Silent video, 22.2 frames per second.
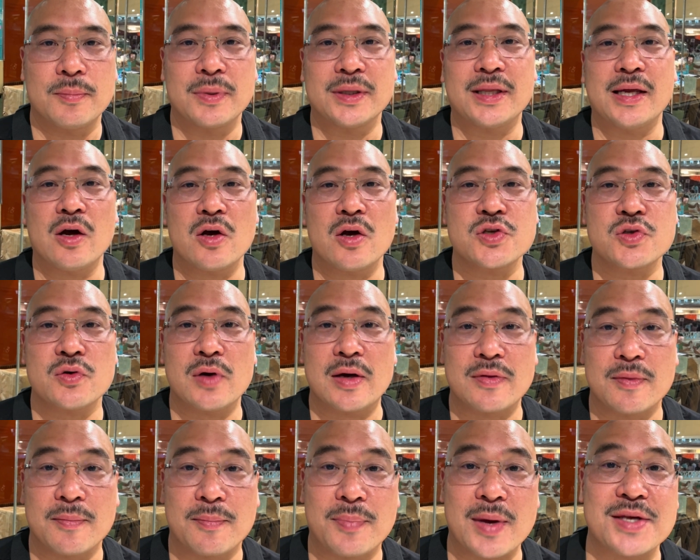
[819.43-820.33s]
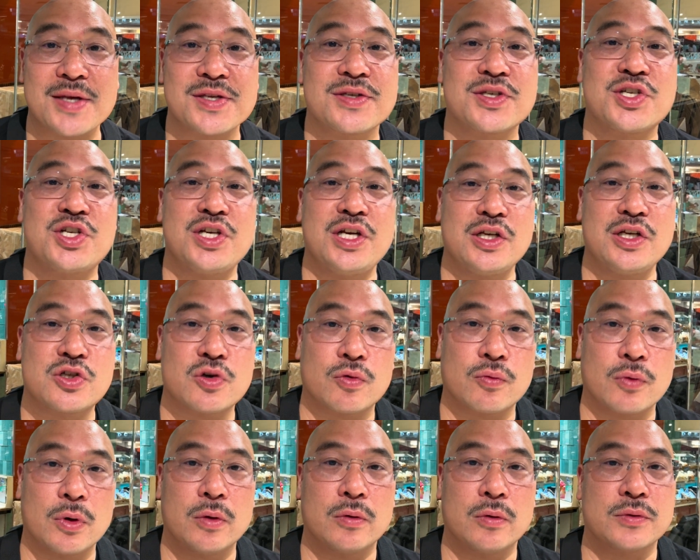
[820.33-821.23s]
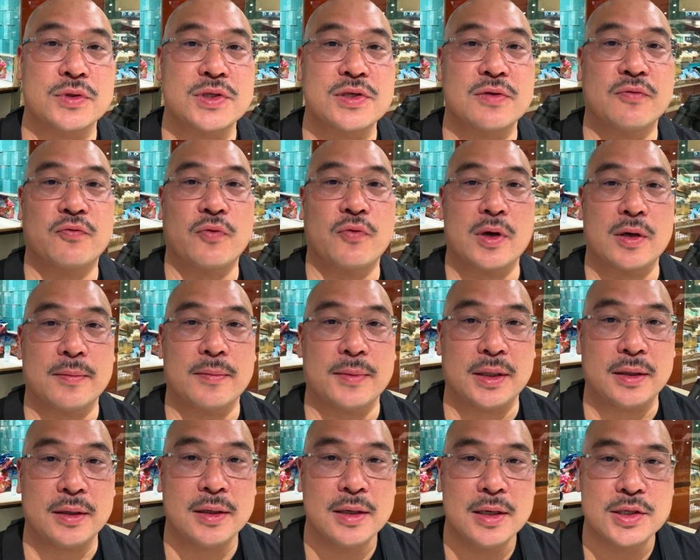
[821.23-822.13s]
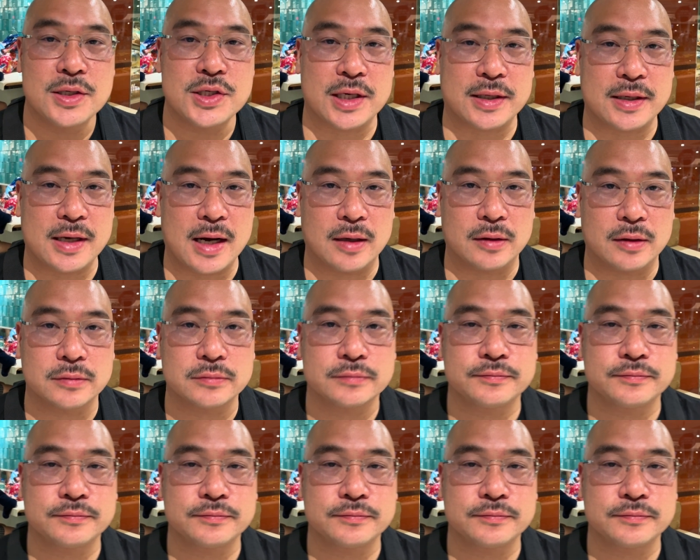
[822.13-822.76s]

but they also have the best chicharrons in front of me. Check it out.